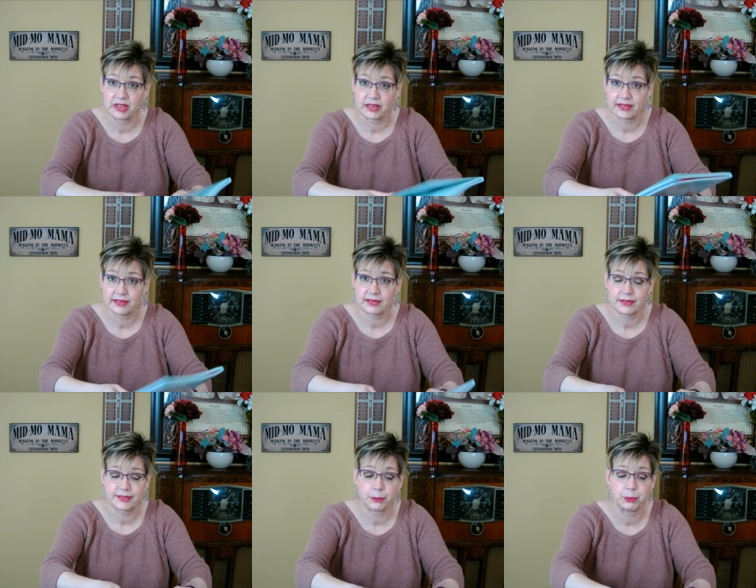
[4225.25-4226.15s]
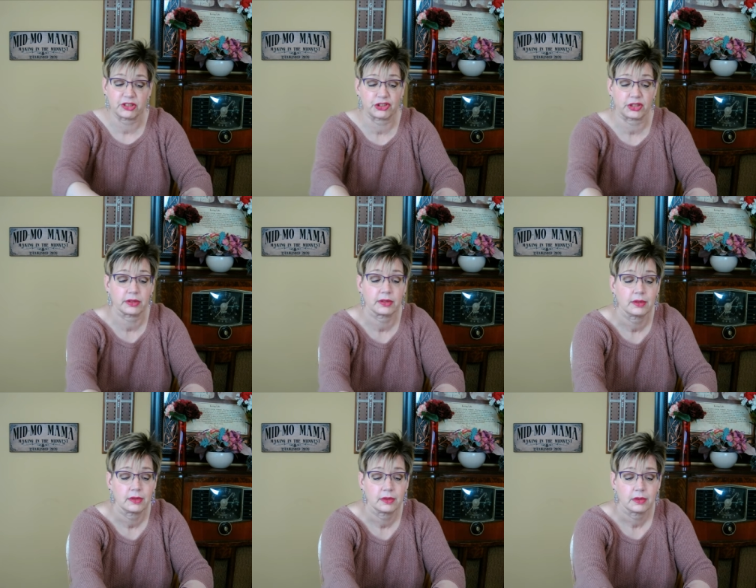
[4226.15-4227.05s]
this submission
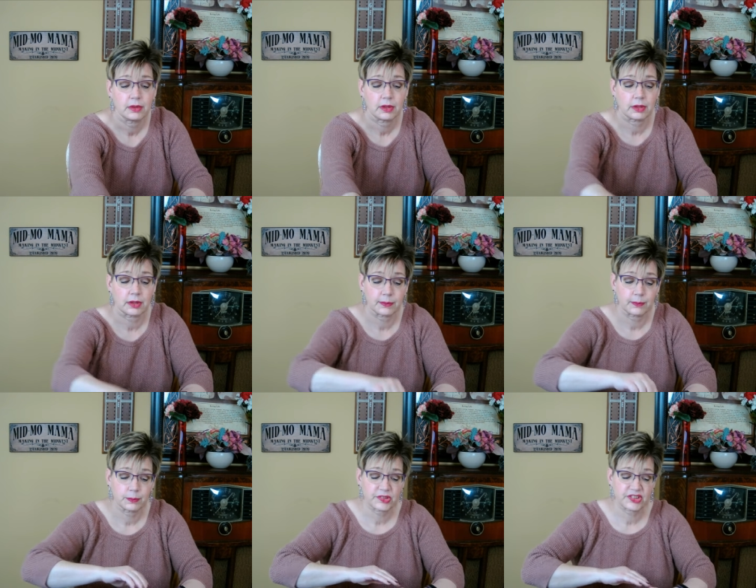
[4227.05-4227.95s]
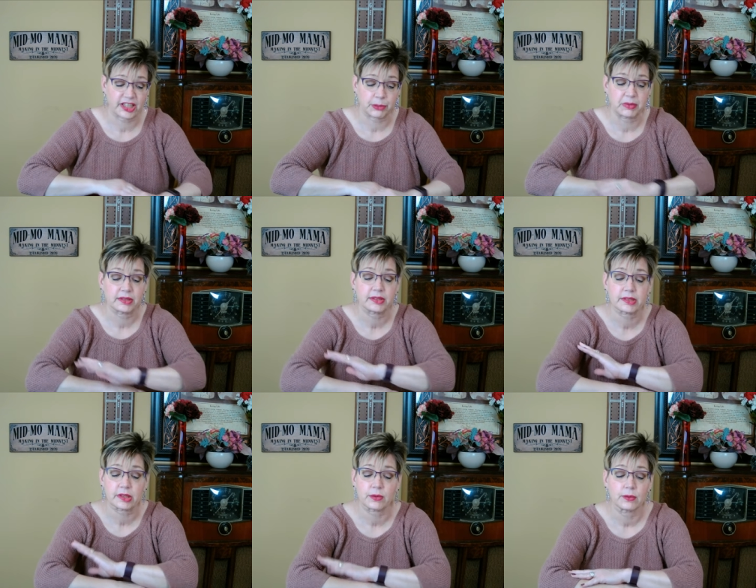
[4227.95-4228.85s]
um, segment.
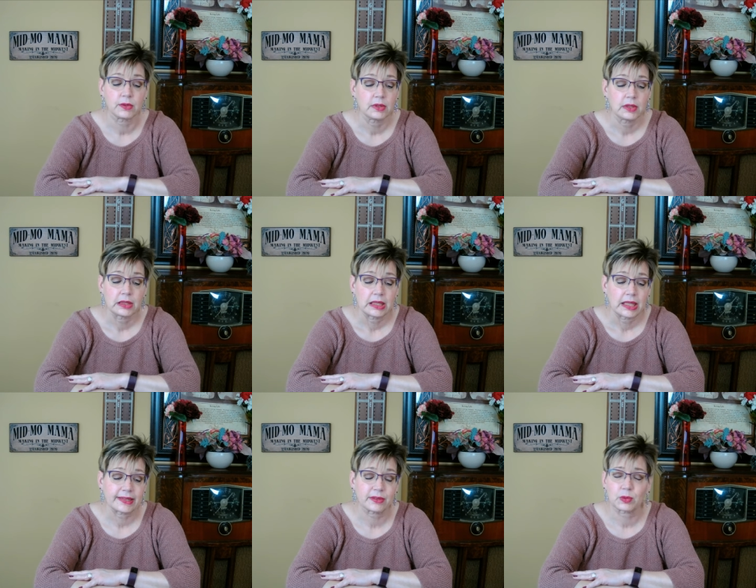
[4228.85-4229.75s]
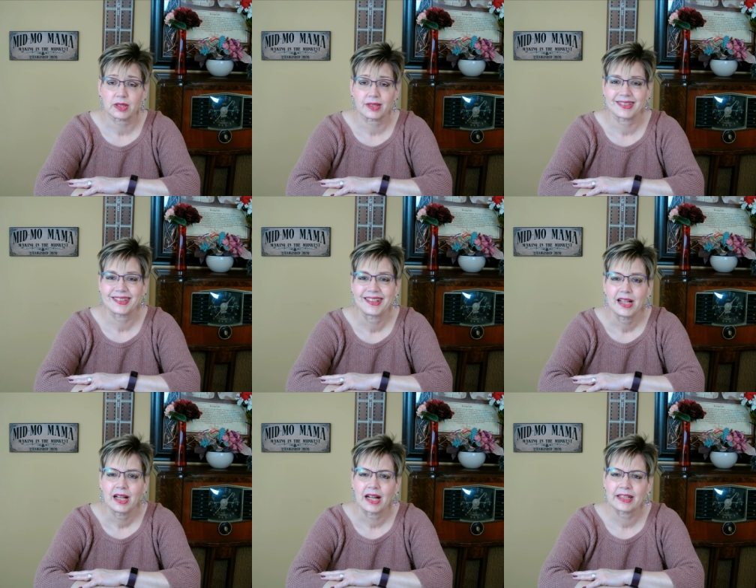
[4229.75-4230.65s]
So I don't want to.
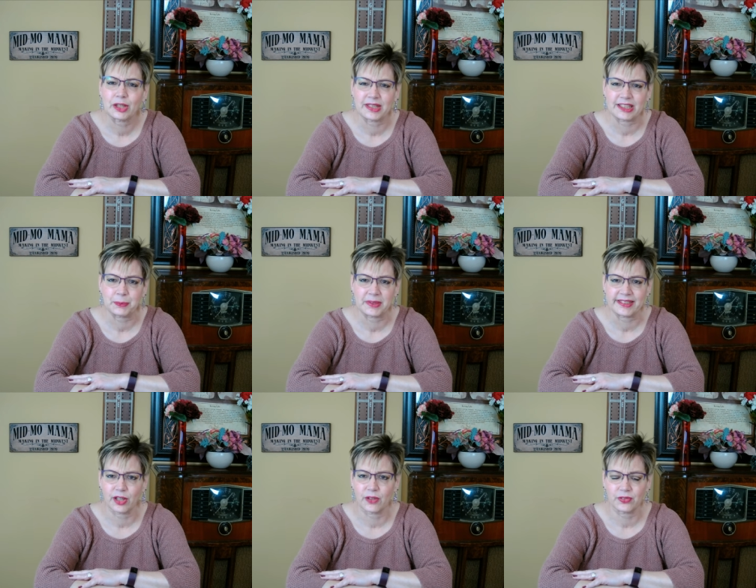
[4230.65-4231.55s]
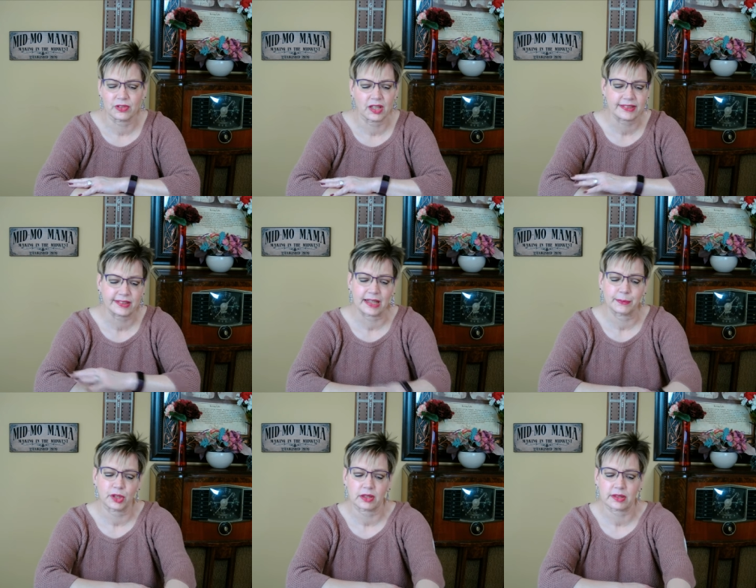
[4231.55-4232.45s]
I know I spend an awful lot of time
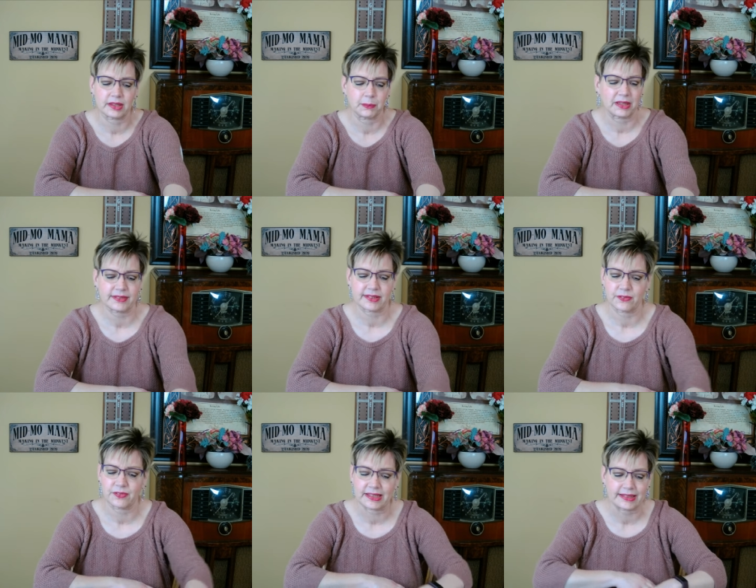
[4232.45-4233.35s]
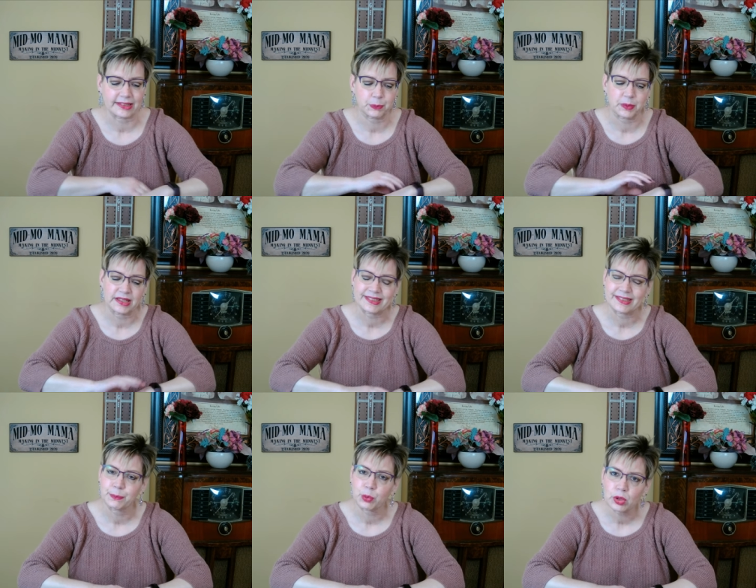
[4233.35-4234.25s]
talking about stuff like this, but it's
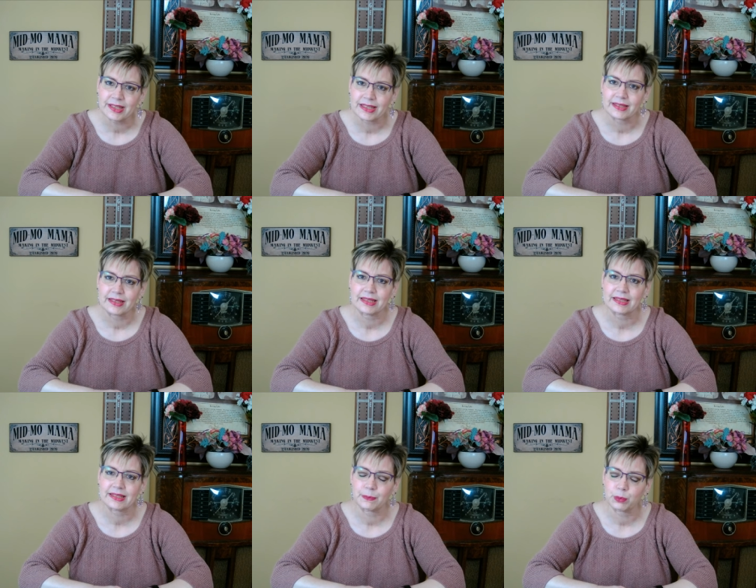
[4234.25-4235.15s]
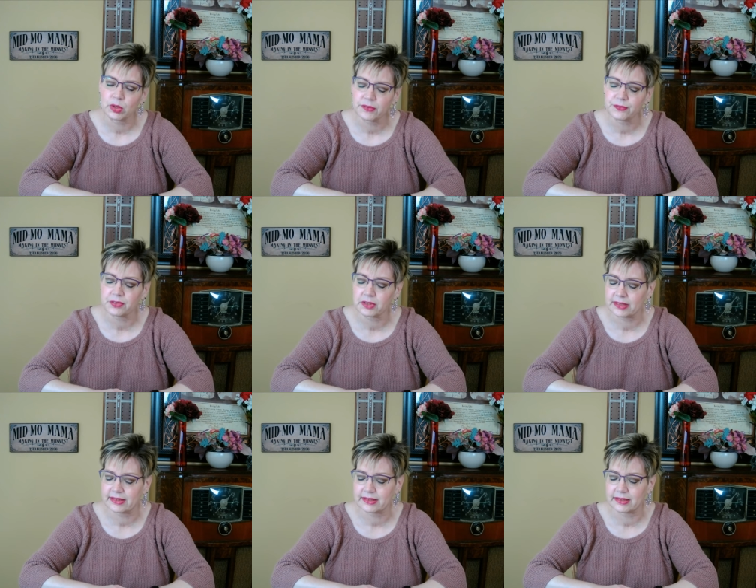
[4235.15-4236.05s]
important. It is important for
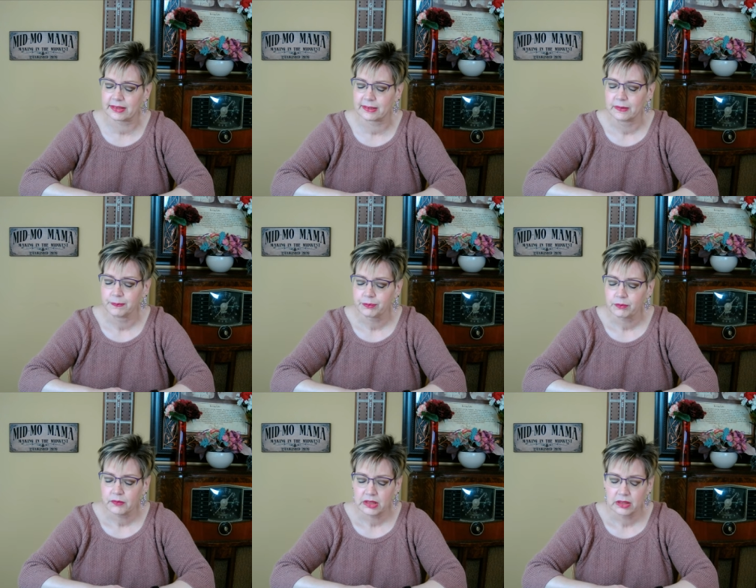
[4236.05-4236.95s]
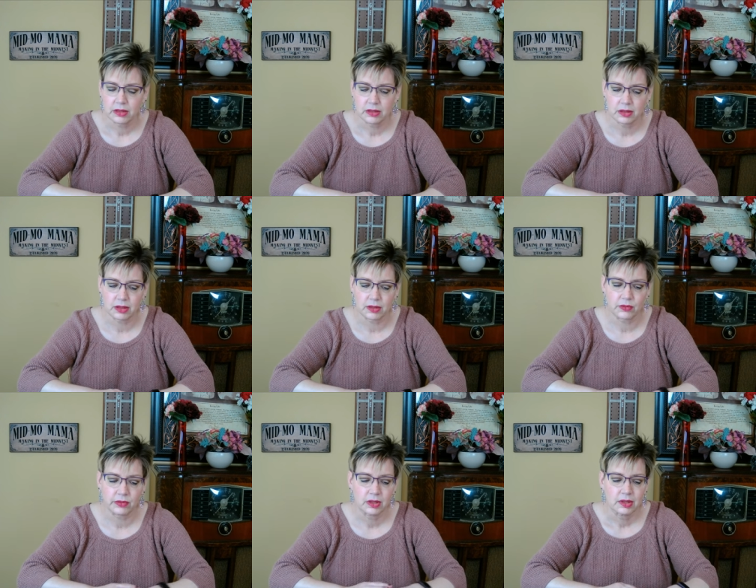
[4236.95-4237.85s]
us to you know,